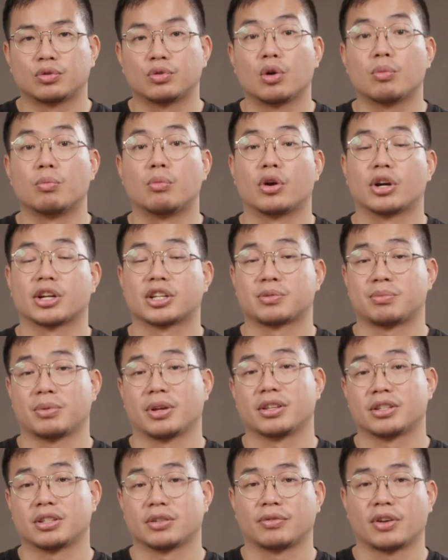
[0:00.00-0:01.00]
to a more
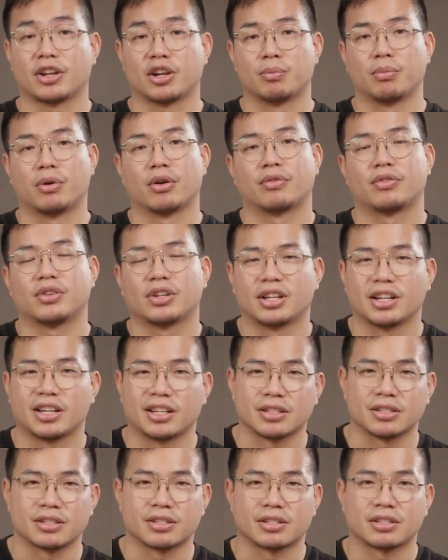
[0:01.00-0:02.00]
expensive anamorphic
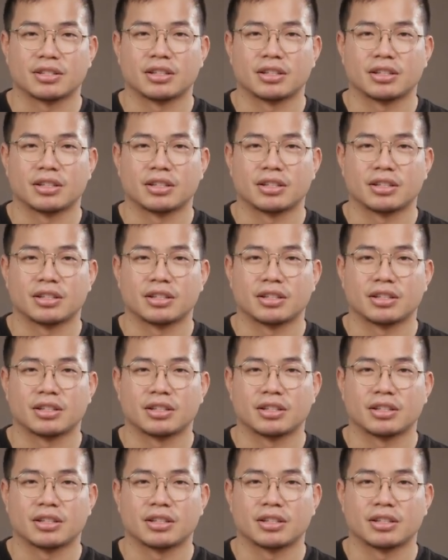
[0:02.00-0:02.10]
lens.